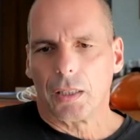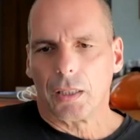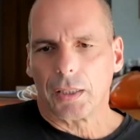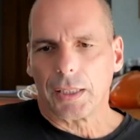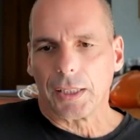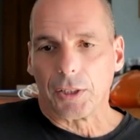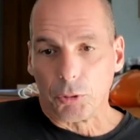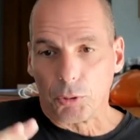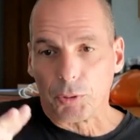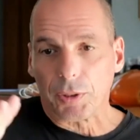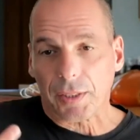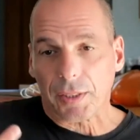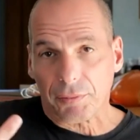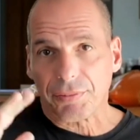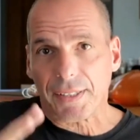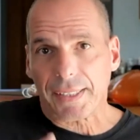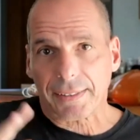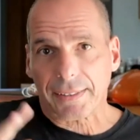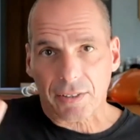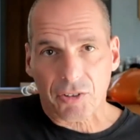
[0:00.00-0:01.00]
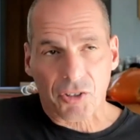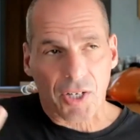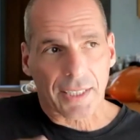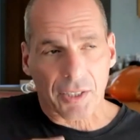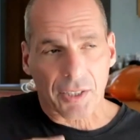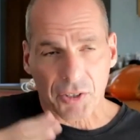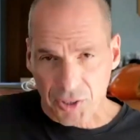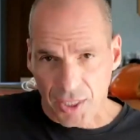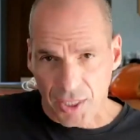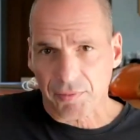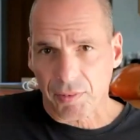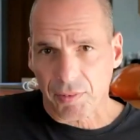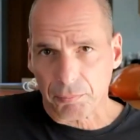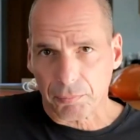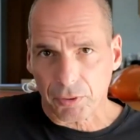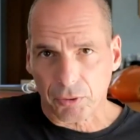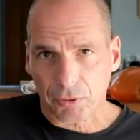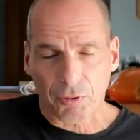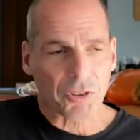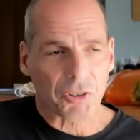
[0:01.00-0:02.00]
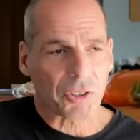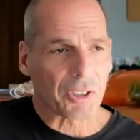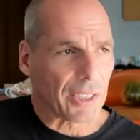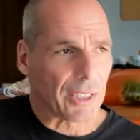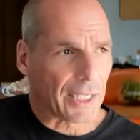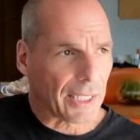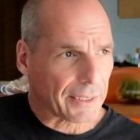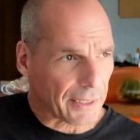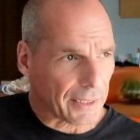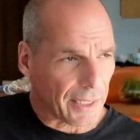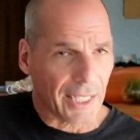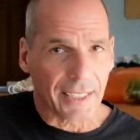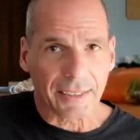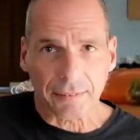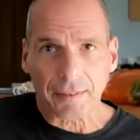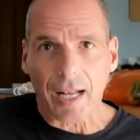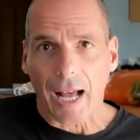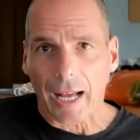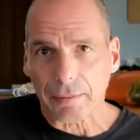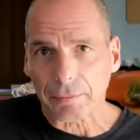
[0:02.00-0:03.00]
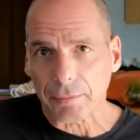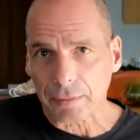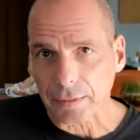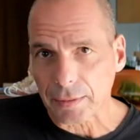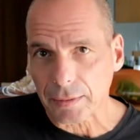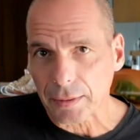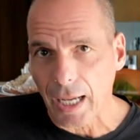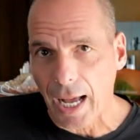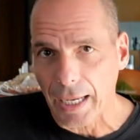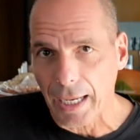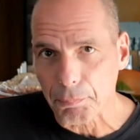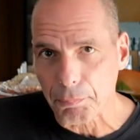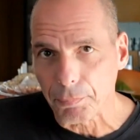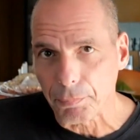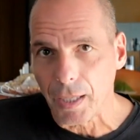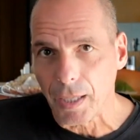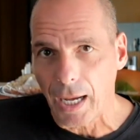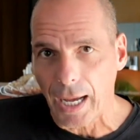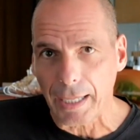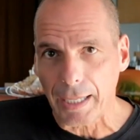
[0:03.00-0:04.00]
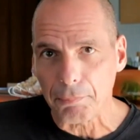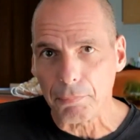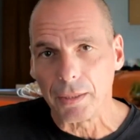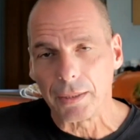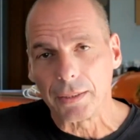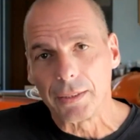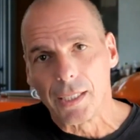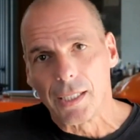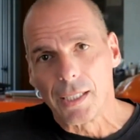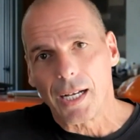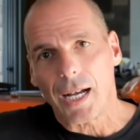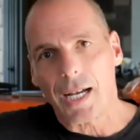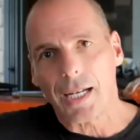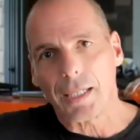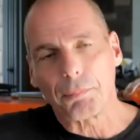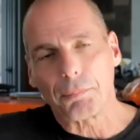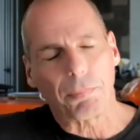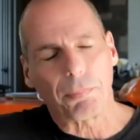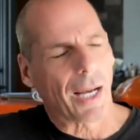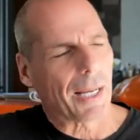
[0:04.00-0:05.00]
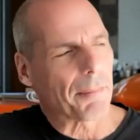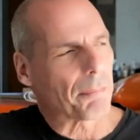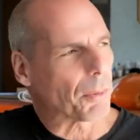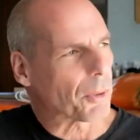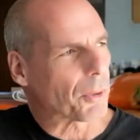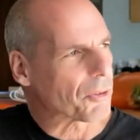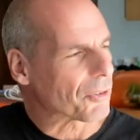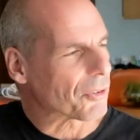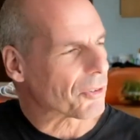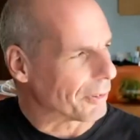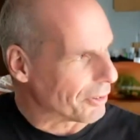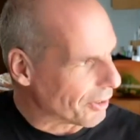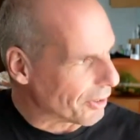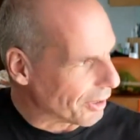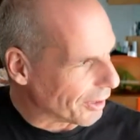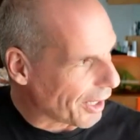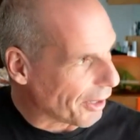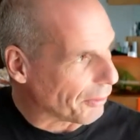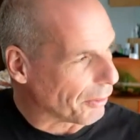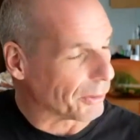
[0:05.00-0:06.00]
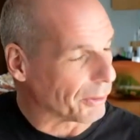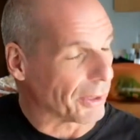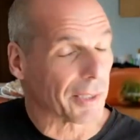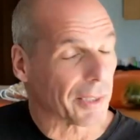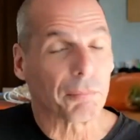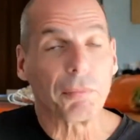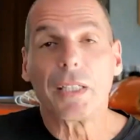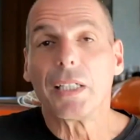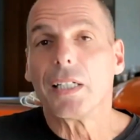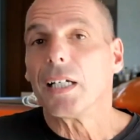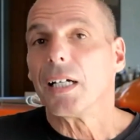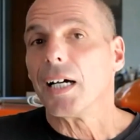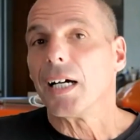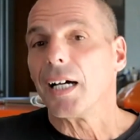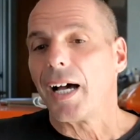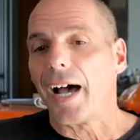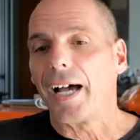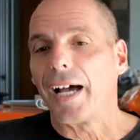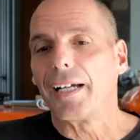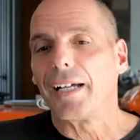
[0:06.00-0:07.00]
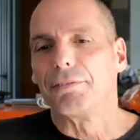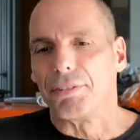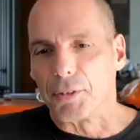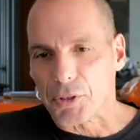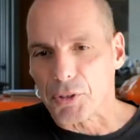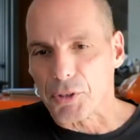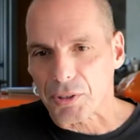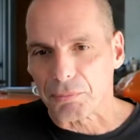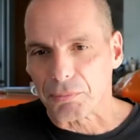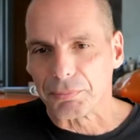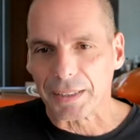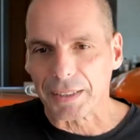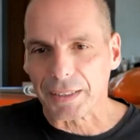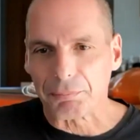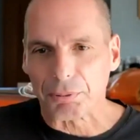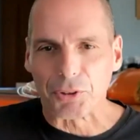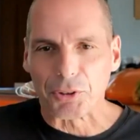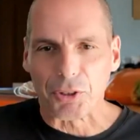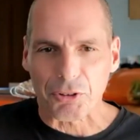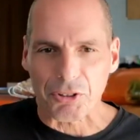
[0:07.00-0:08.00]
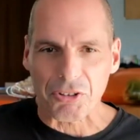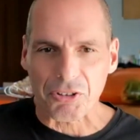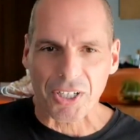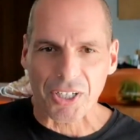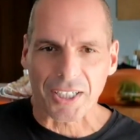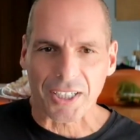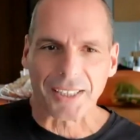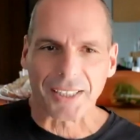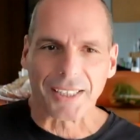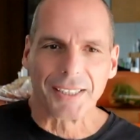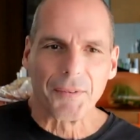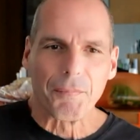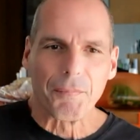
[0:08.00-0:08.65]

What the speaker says: Ignoring the fact that China saved them in 2008 and iPods, you see how old I am, iPhones are being produced in China.